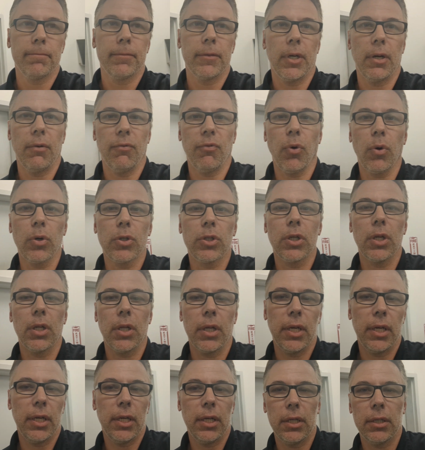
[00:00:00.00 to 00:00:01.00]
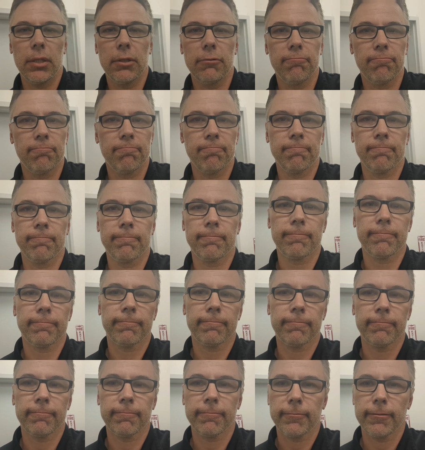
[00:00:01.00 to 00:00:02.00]
Unfortunately,
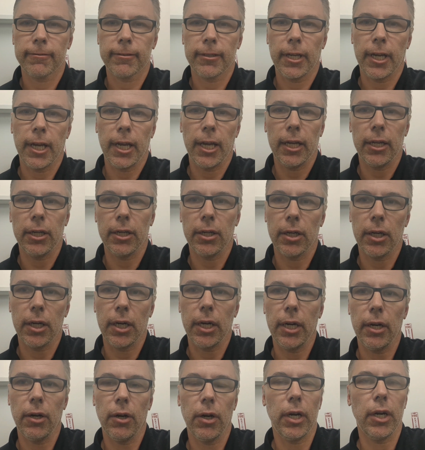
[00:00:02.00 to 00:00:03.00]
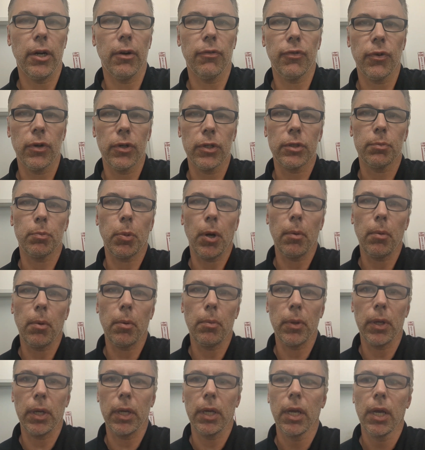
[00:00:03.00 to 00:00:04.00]
and you're going to hear it here first
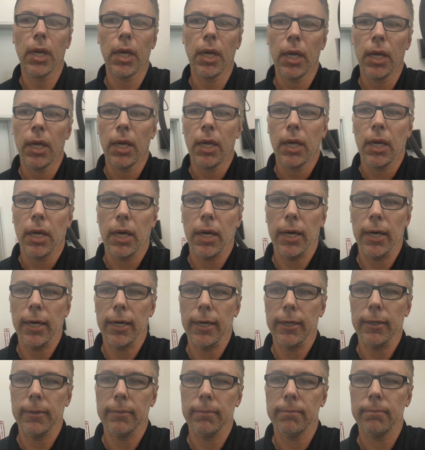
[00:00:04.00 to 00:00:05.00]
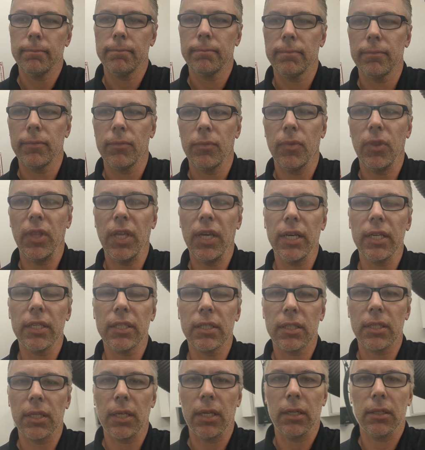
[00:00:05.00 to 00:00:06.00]
probably,
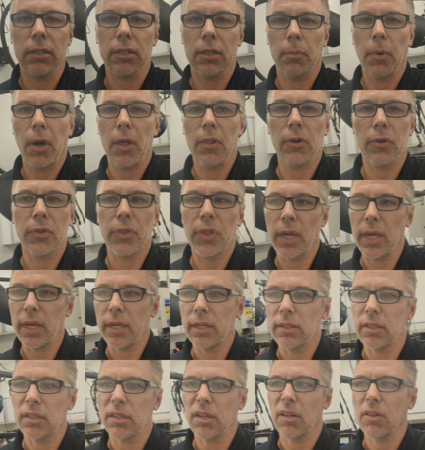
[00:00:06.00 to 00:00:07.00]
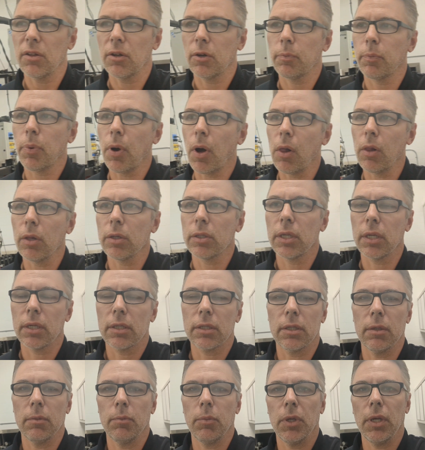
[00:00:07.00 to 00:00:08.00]
this and some other things and other
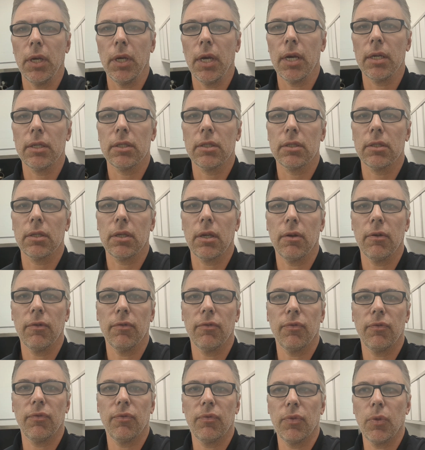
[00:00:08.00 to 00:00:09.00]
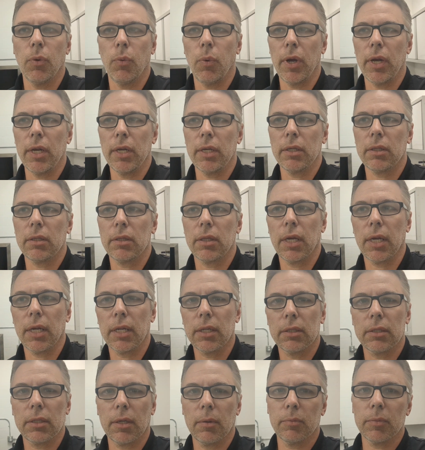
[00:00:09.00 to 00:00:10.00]
politics and BS of the way
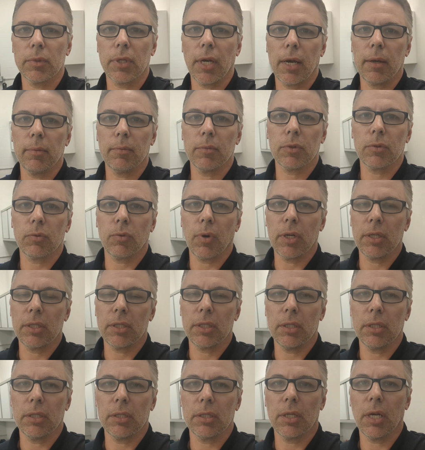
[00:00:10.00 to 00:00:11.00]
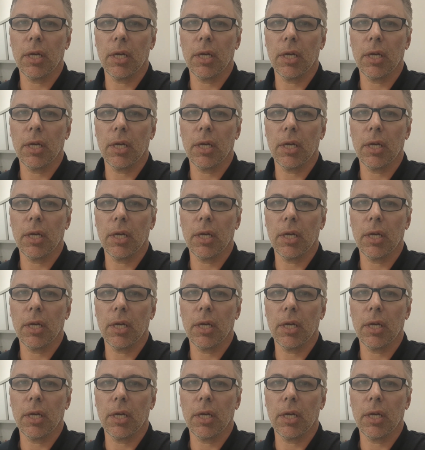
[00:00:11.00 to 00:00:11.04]
that sometimes racing is